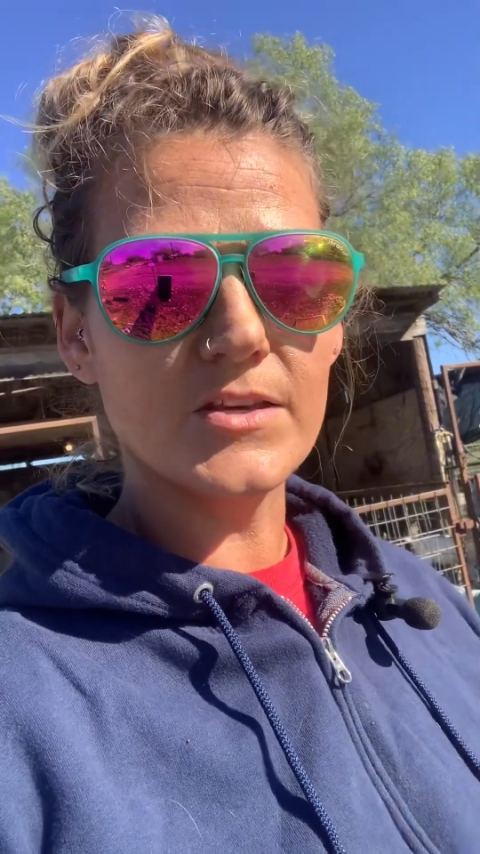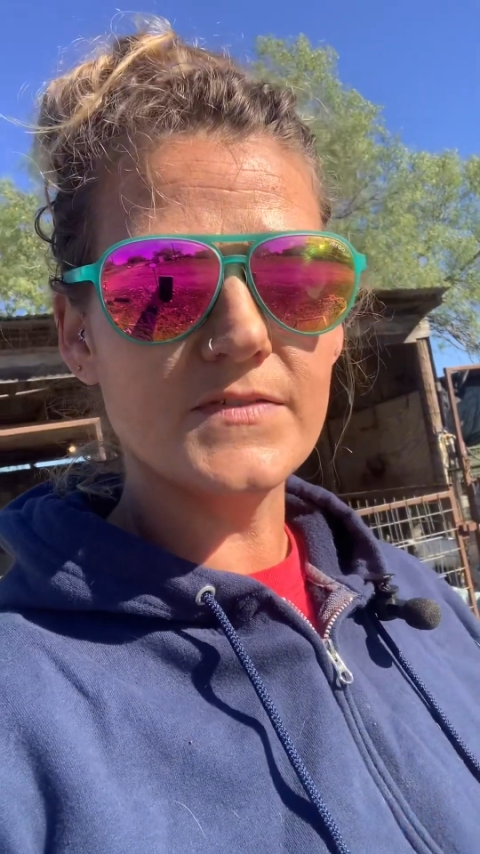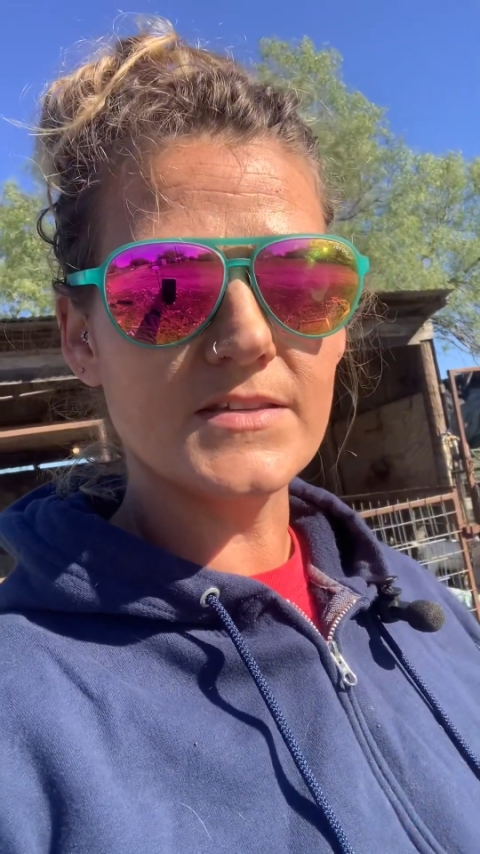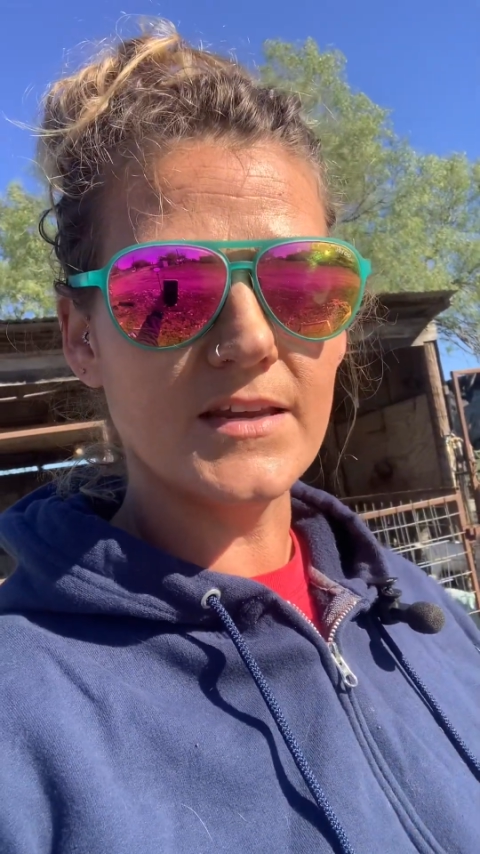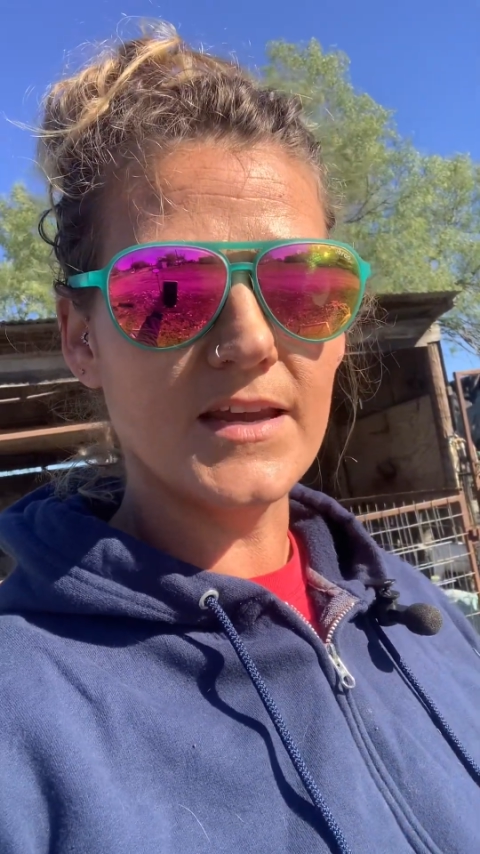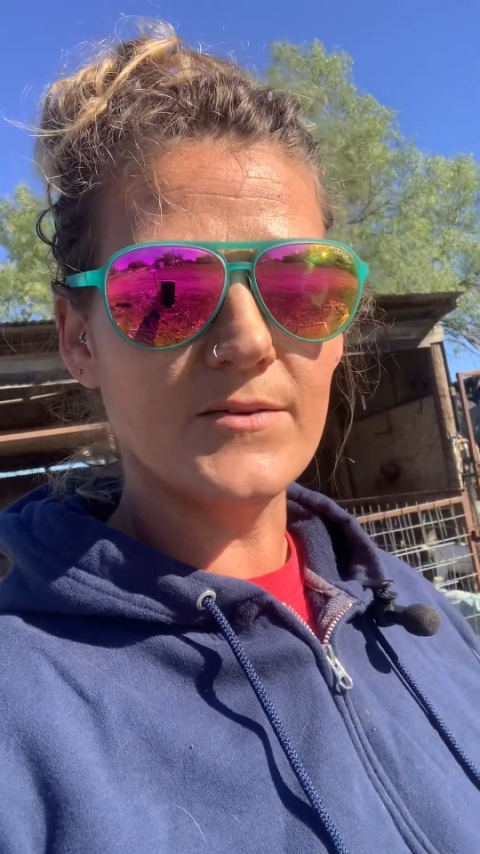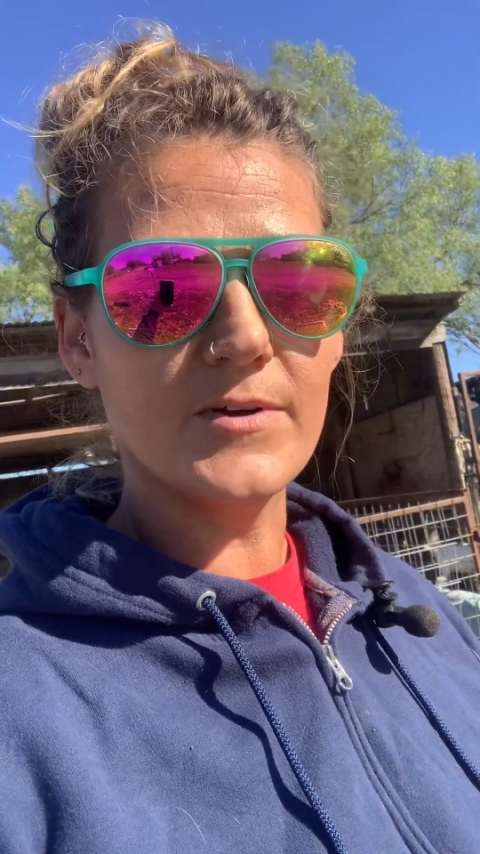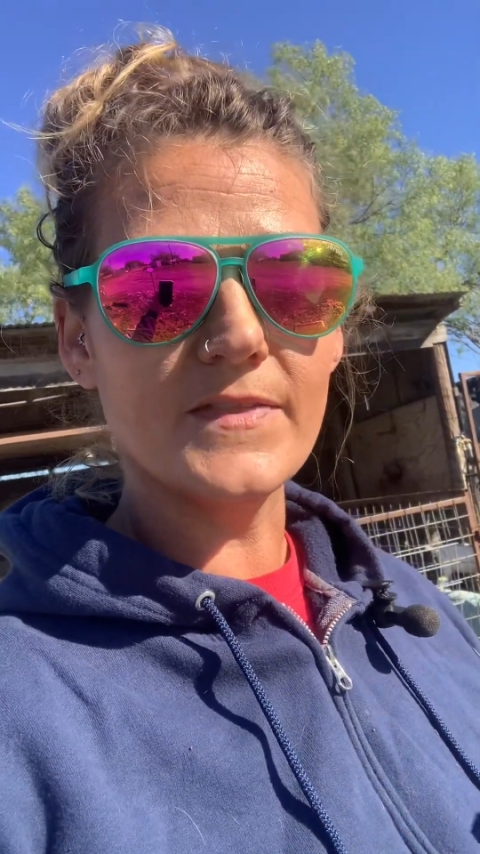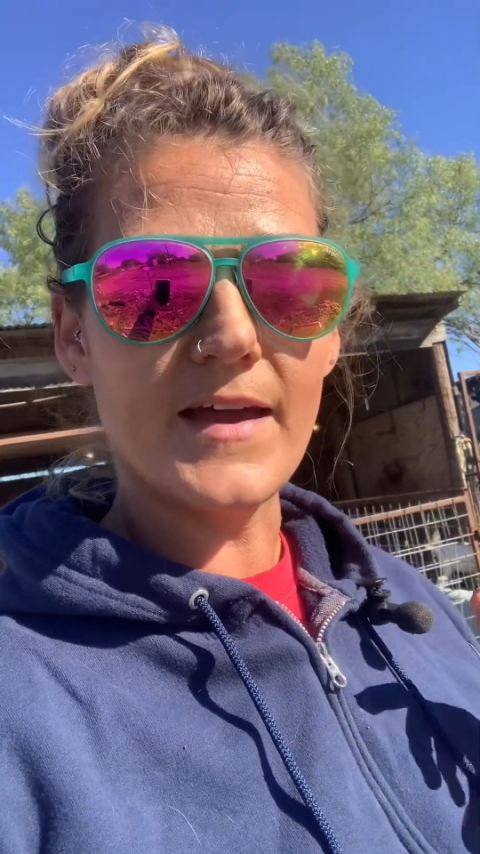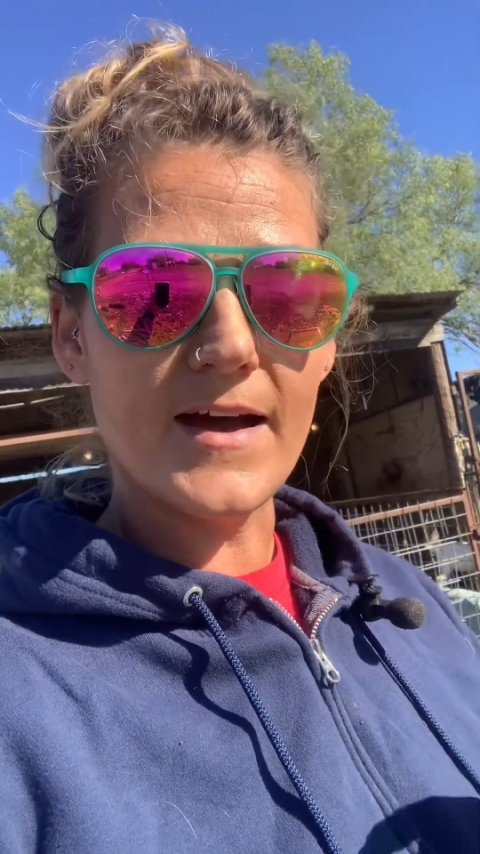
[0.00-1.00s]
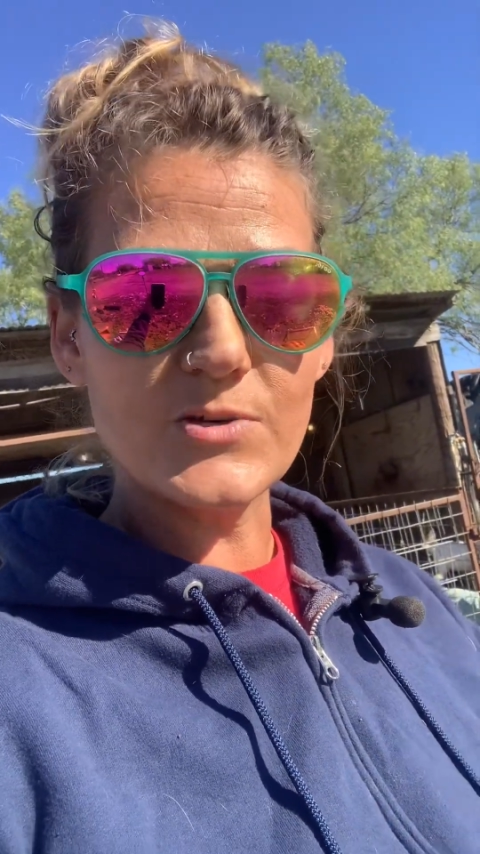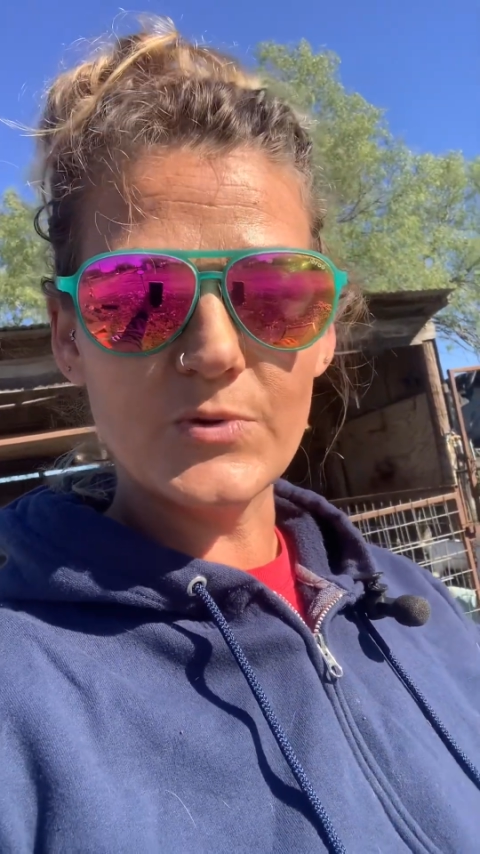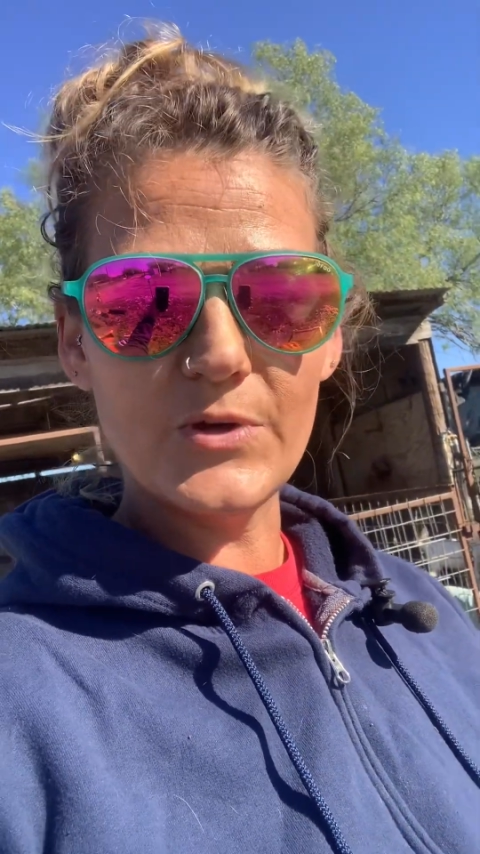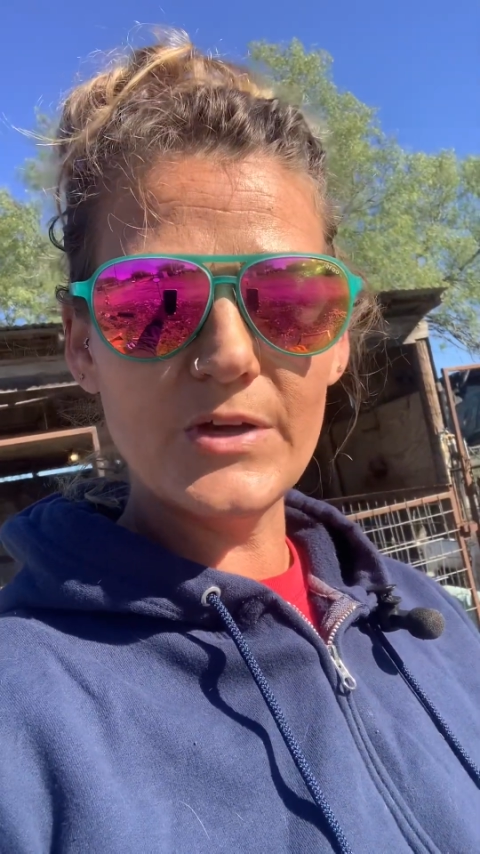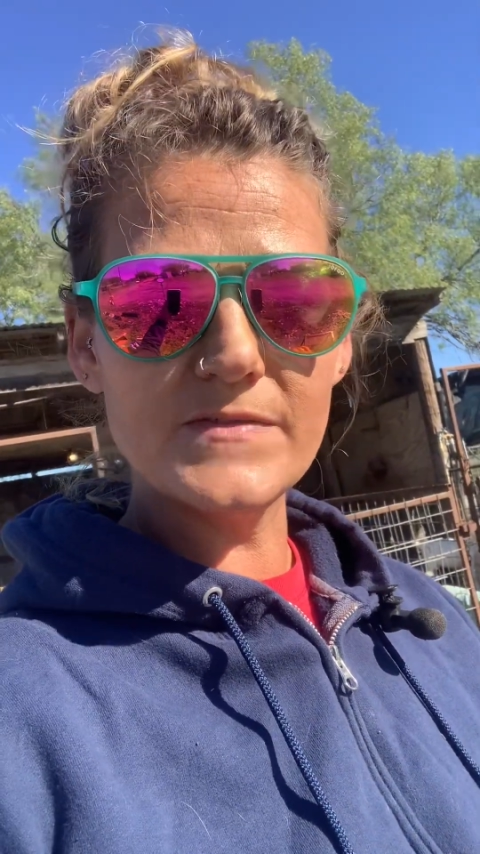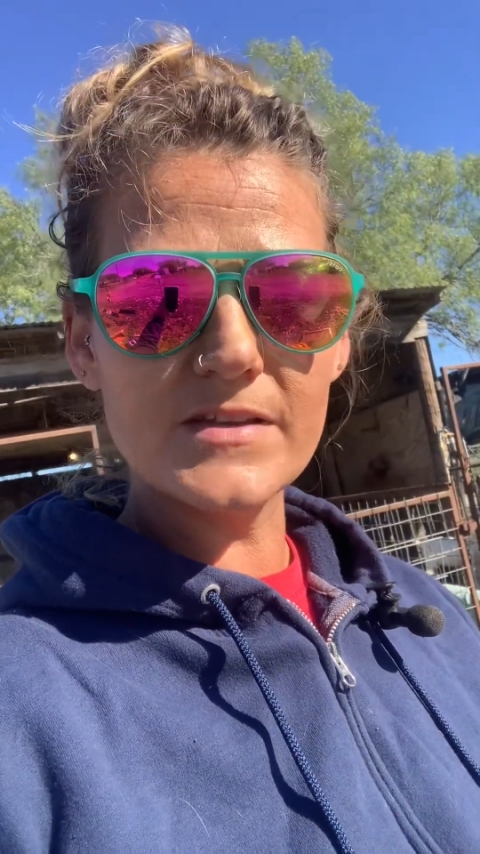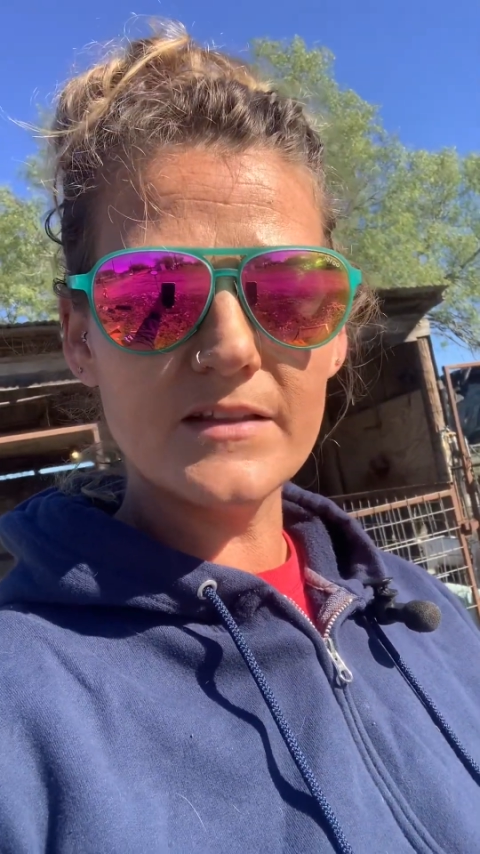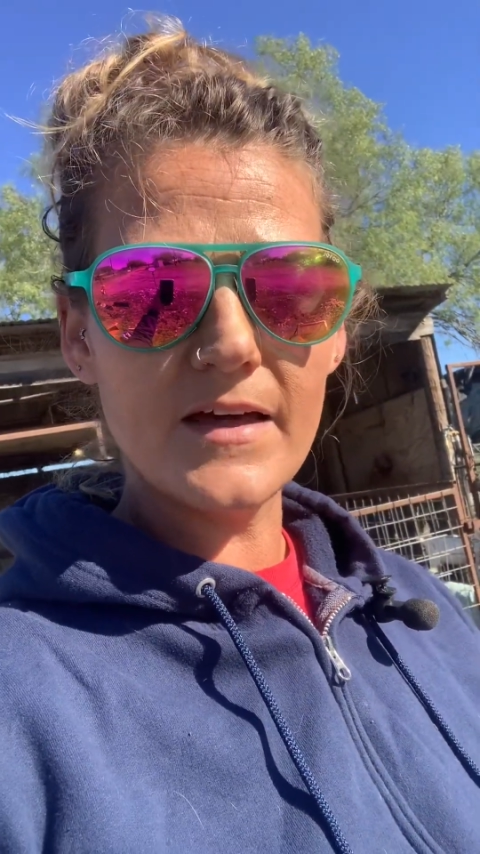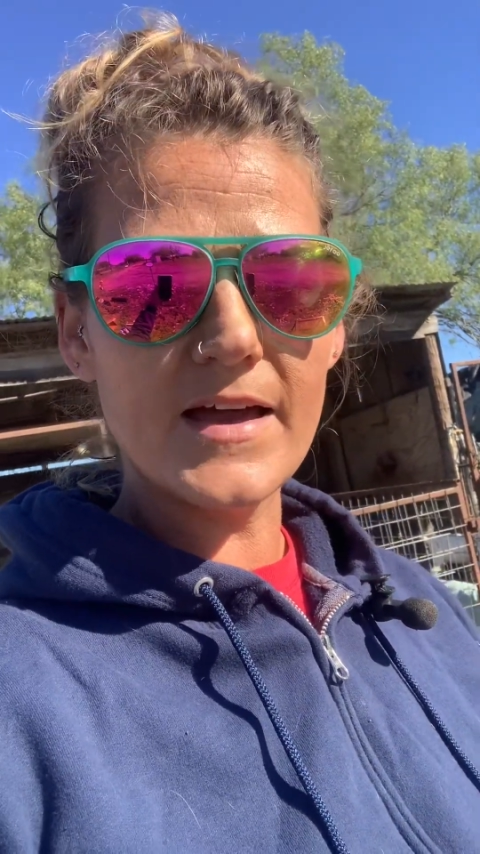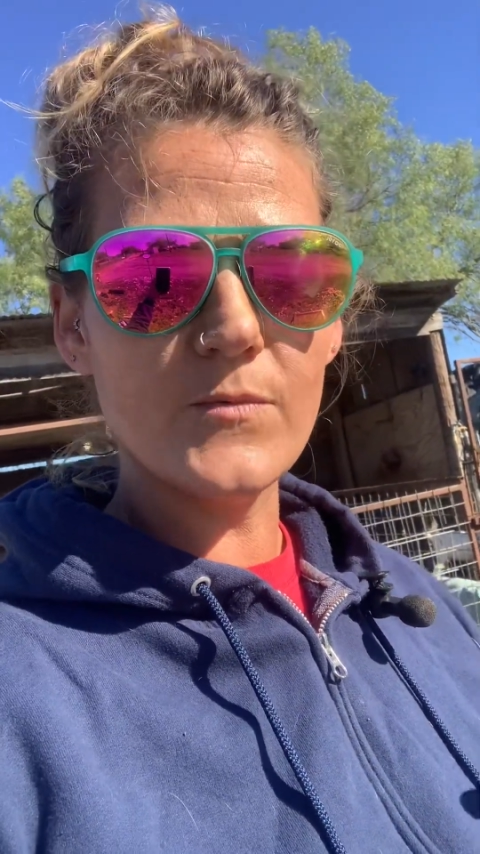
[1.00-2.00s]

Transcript: You've seen what the actual hooves look like,